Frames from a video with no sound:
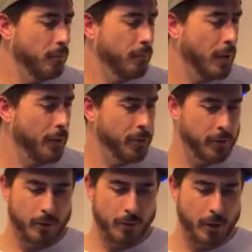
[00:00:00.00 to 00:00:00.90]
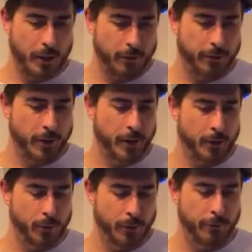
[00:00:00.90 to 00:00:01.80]
I was still like fine,
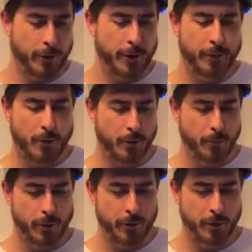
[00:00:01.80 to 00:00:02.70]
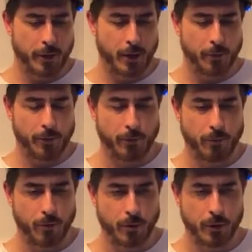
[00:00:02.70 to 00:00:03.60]
doing fine though. It wasn't like I was
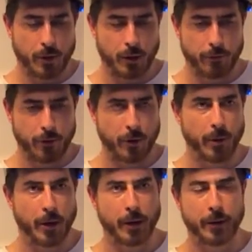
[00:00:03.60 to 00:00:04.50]
really far behind.